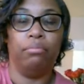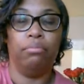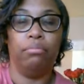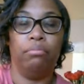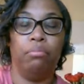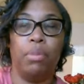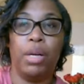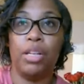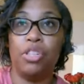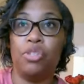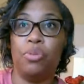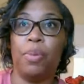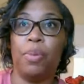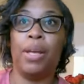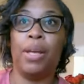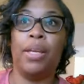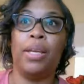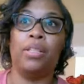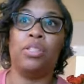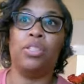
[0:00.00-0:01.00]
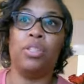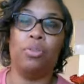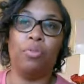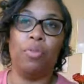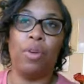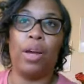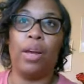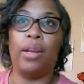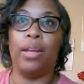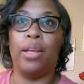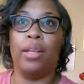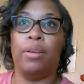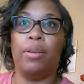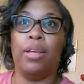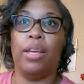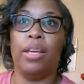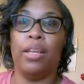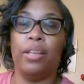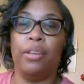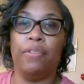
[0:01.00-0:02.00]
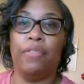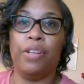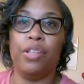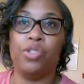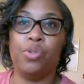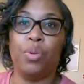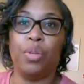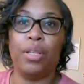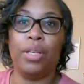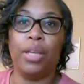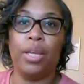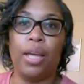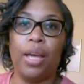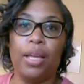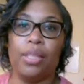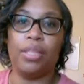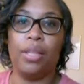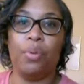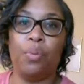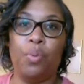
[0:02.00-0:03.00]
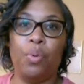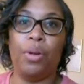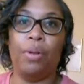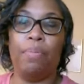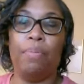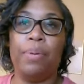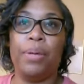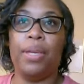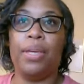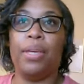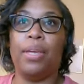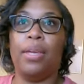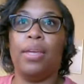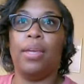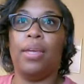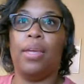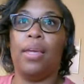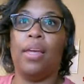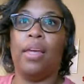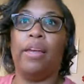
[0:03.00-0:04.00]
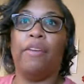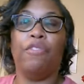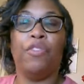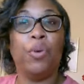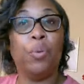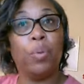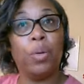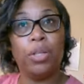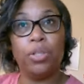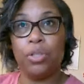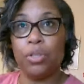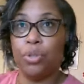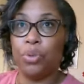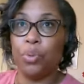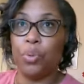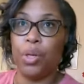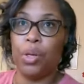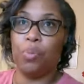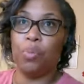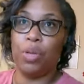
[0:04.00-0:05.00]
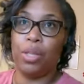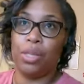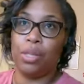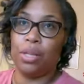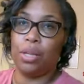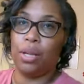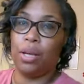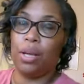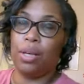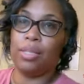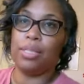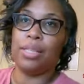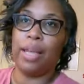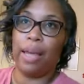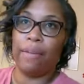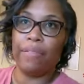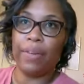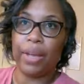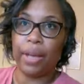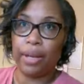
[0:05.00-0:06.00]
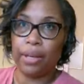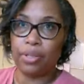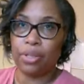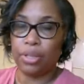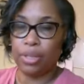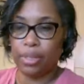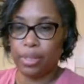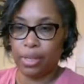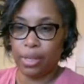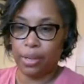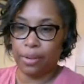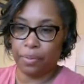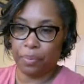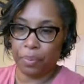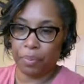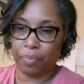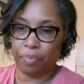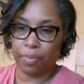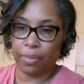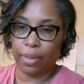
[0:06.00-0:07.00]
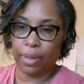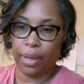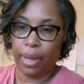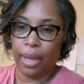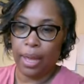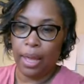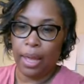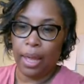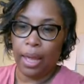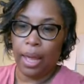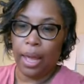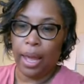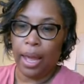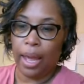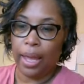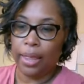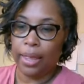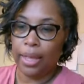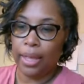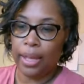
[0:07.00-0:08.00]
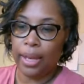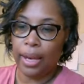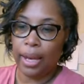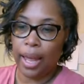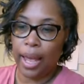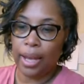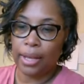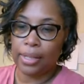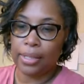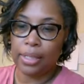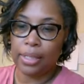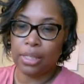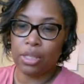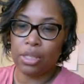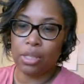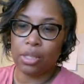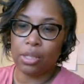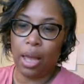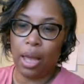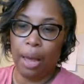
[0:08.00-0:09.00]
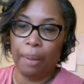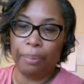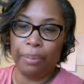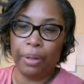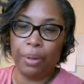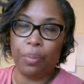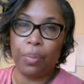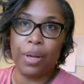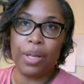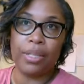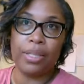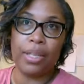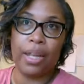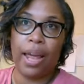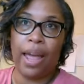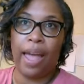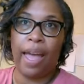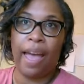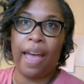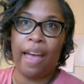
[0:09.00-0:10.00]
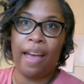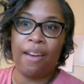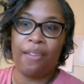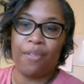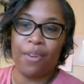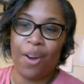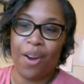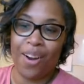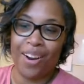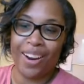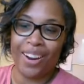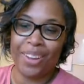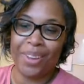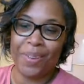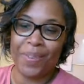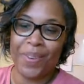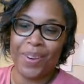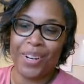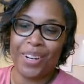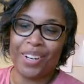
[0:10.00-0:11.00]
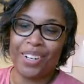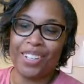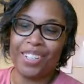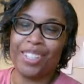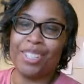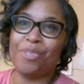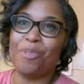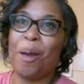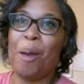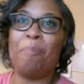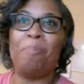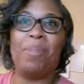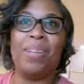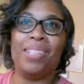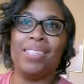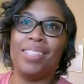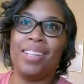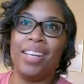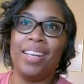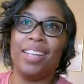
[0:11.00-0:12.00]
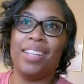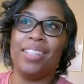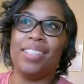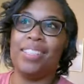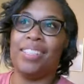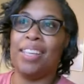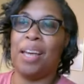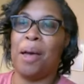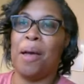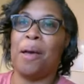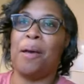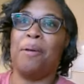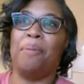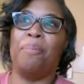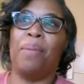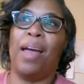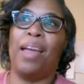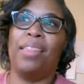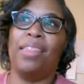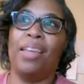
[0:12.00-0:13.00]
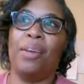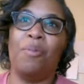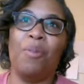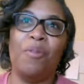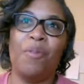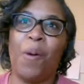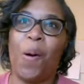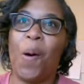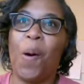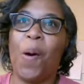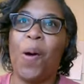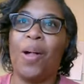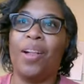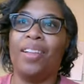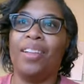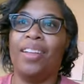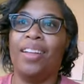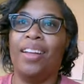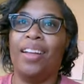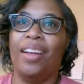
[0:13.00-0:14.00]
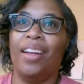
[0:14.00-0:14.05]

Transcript: much money to run it individually as it would be if you were to do it with a staffing agency. And then the next couple of ones that I have are your scrub business. I think we've all